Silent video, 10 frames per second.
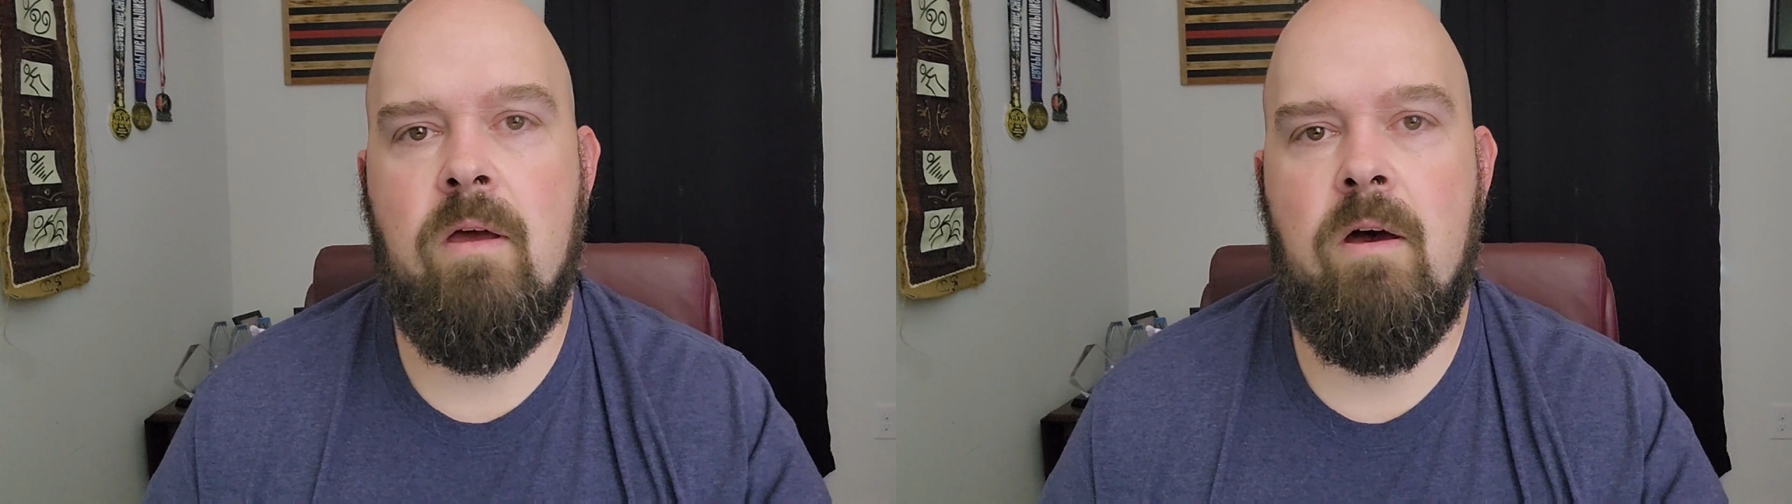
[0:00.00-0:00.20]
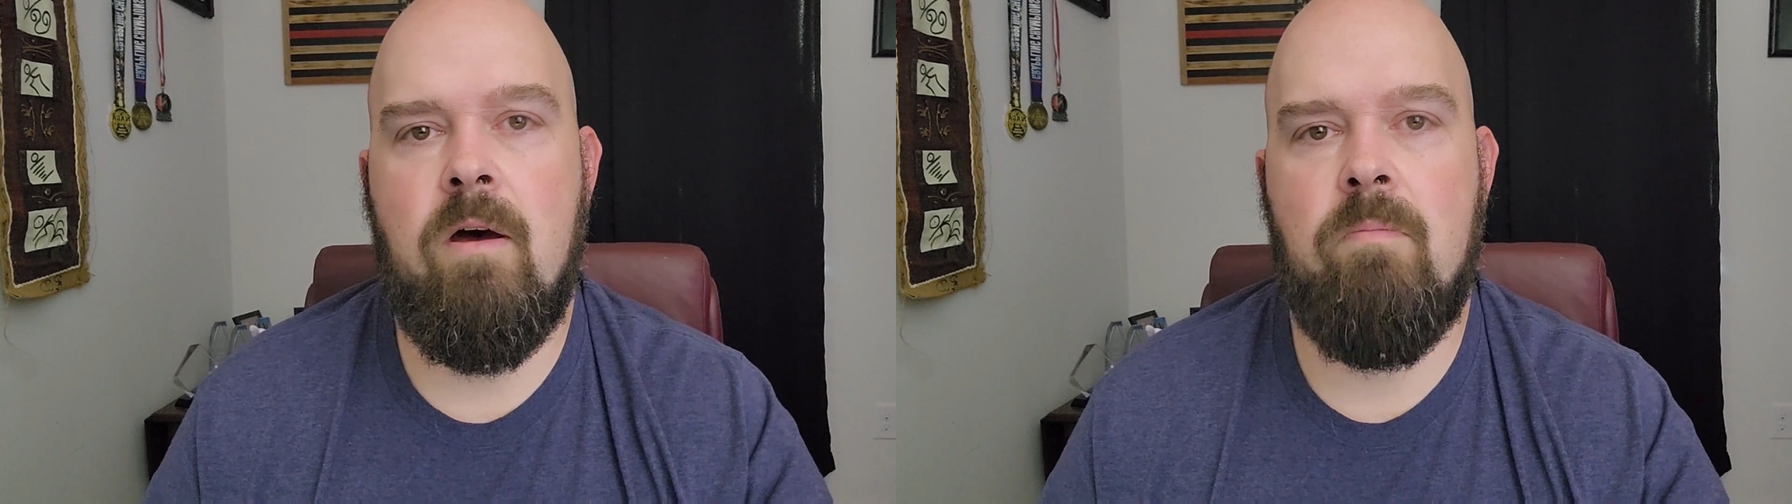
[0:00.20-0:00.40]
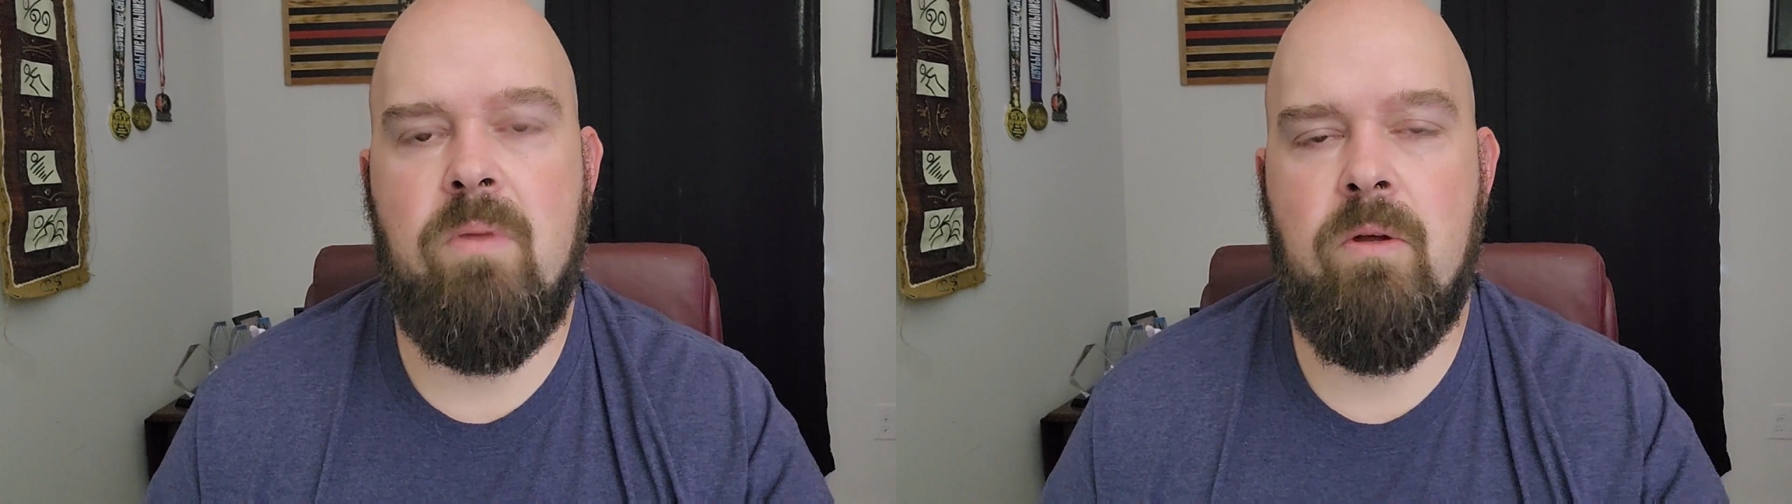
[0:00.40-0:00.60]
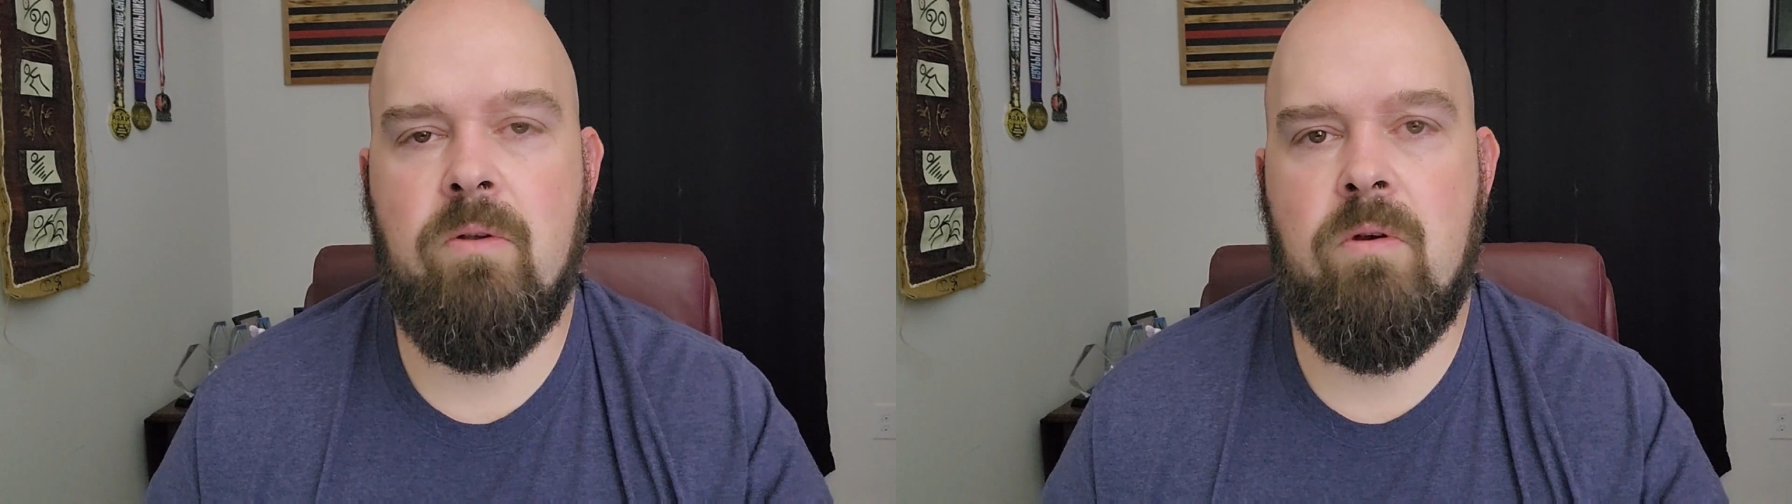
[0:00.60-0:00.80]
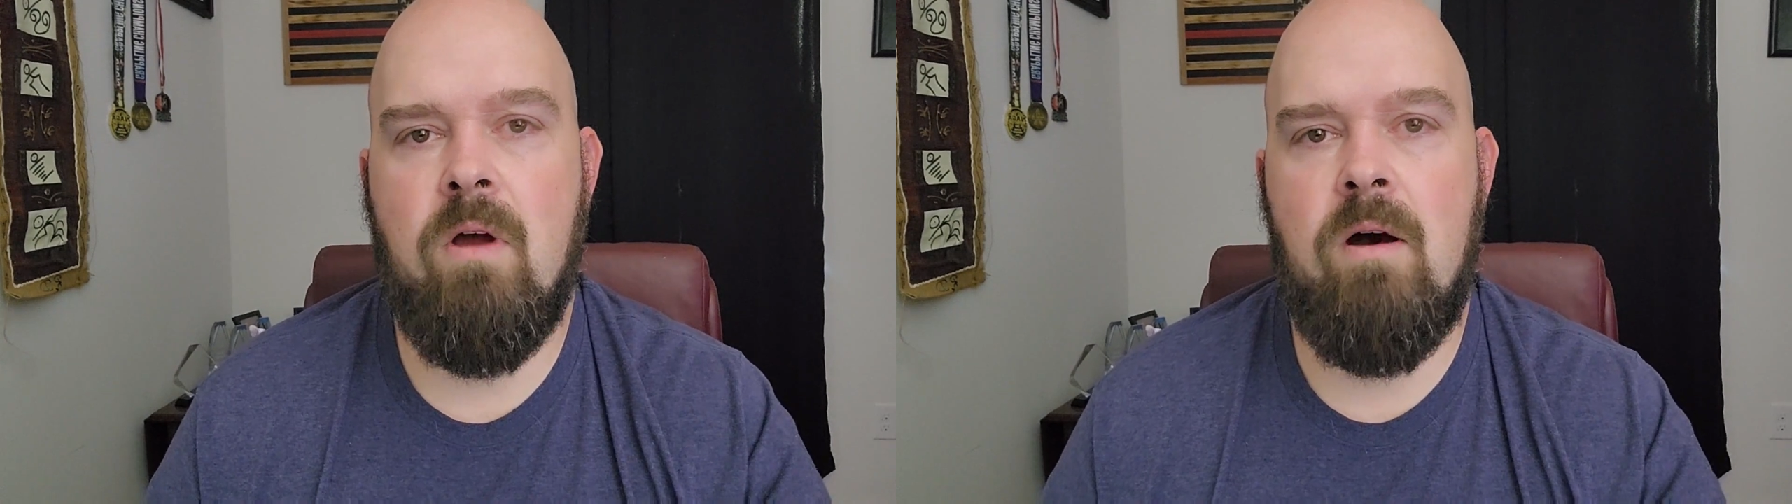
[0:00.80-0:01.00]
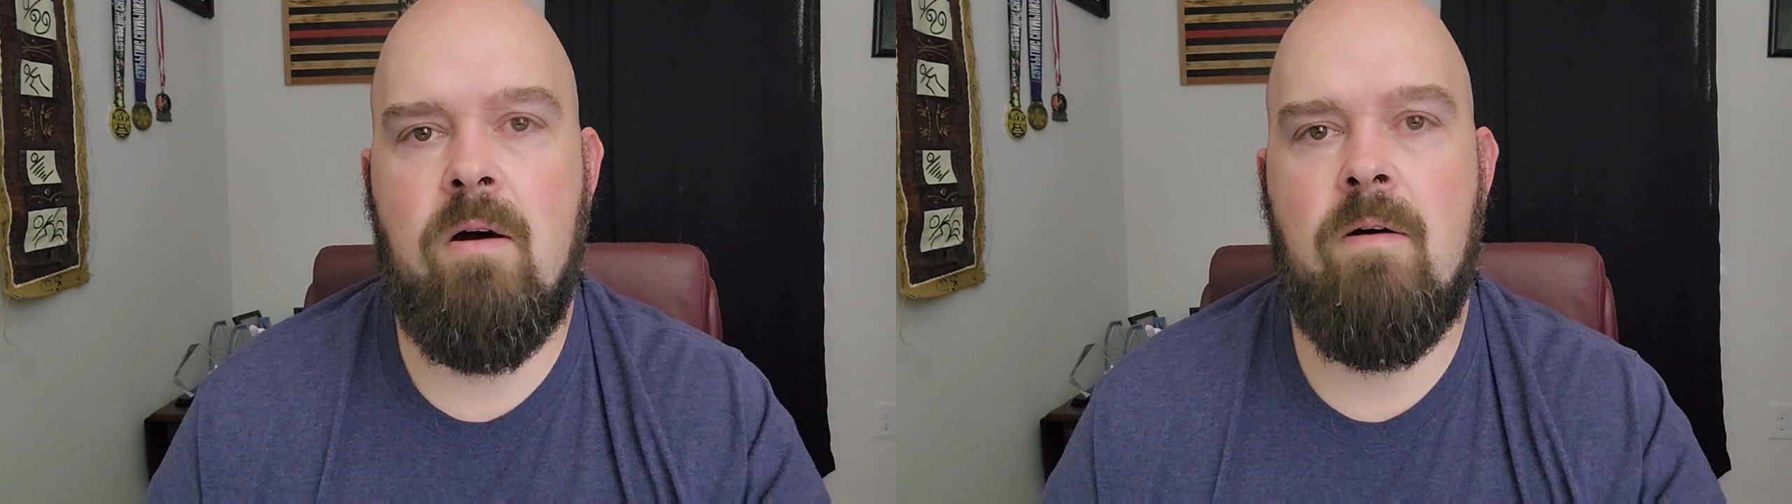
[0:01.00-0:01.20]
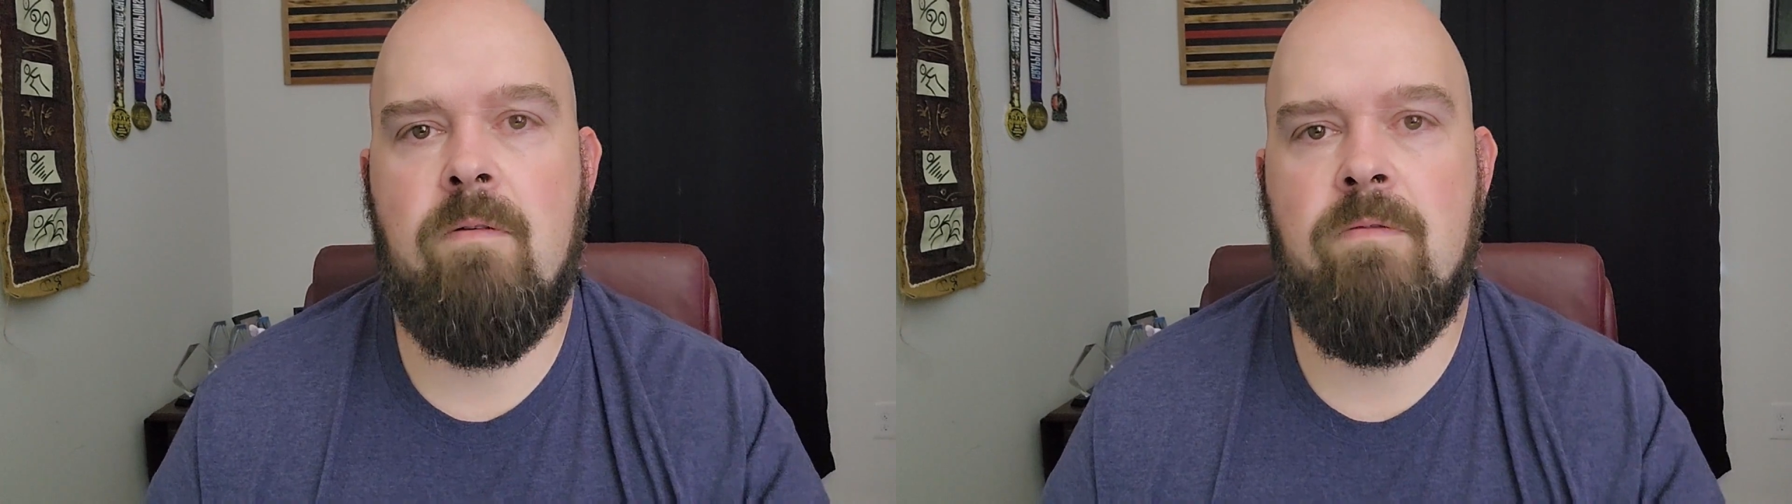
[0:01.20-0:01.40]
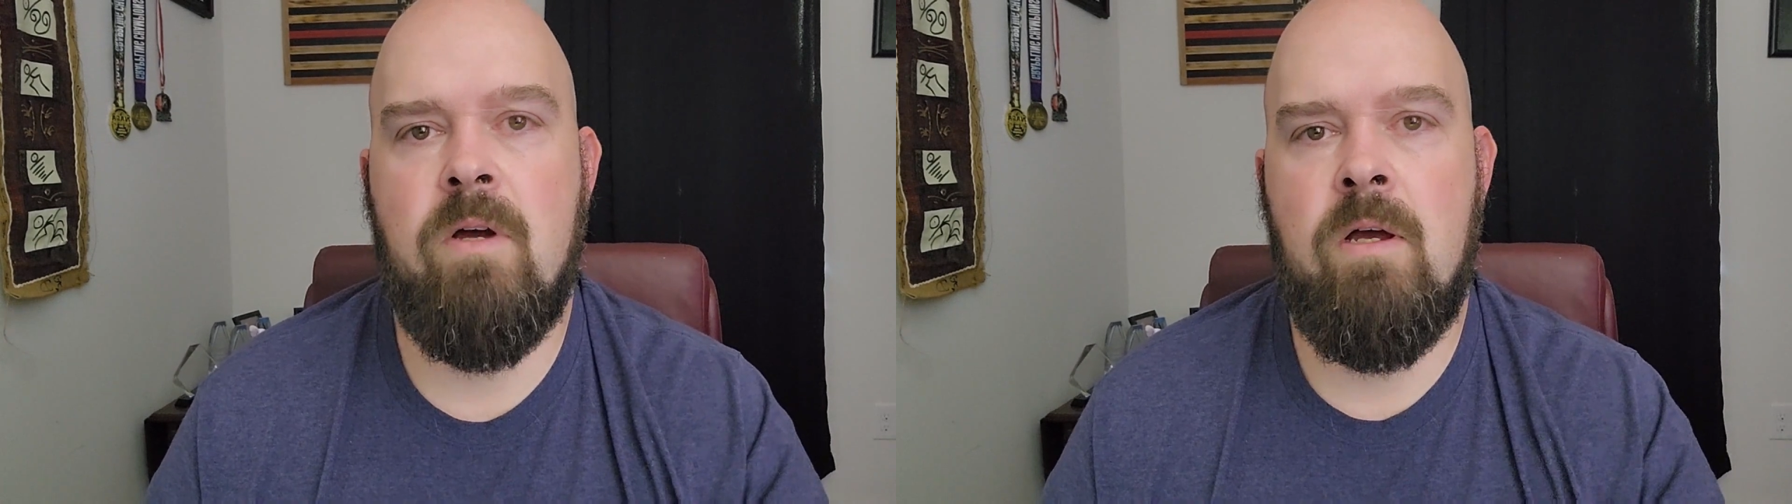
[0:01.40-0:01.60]
builder
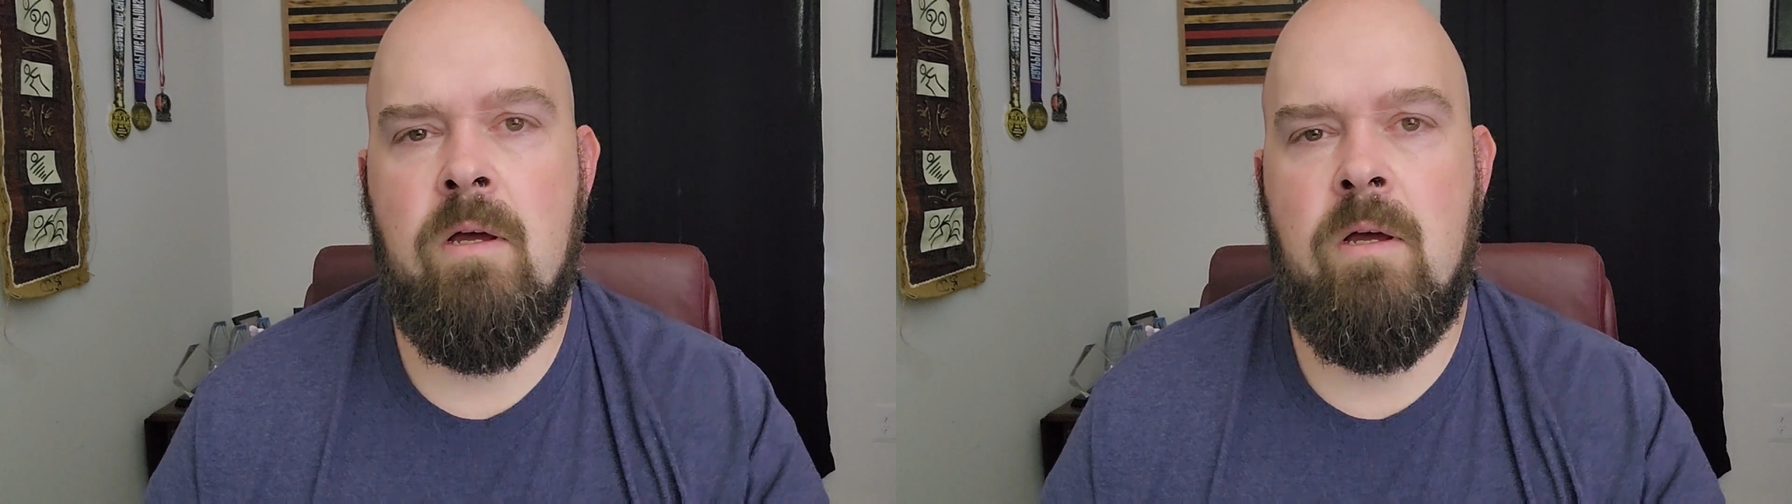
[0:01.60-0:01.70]
of